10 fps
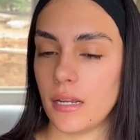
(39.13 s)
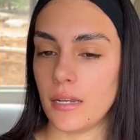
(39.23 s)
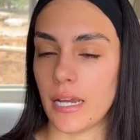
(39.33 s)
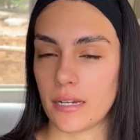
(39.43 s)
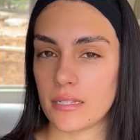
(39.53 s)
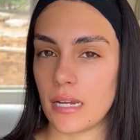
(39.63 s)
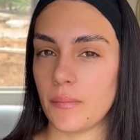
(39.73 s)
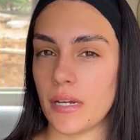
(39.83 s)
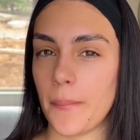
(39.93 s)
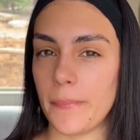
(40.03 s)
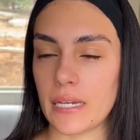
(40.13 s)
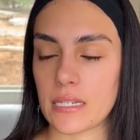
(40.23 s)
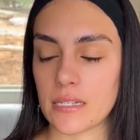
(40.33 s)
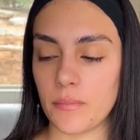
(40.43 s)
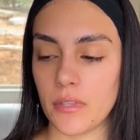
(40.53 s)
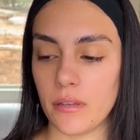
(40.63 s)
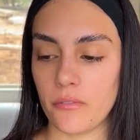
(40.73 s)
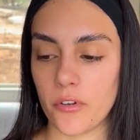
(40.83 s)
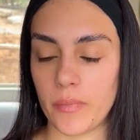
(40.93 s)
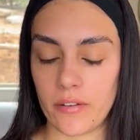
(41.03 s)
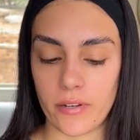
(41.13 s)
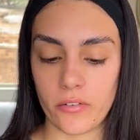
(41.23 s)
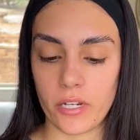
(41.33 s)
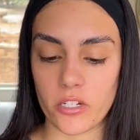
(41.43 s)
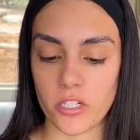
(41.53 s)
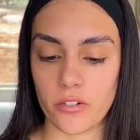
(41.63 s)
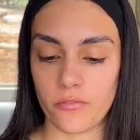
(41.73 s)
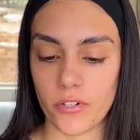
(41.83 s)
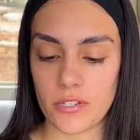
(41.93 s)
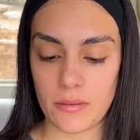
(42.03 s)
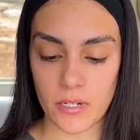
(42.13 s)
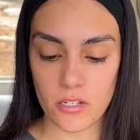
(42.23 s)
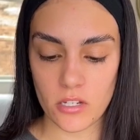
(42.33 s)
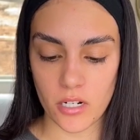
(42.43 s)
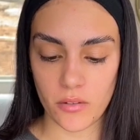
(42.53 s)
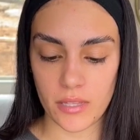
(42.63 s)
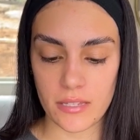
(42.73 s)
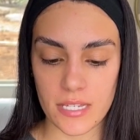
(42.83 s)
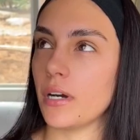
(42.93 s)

Next, I'm going to mix something for my foundation. First, I'm going to start with this.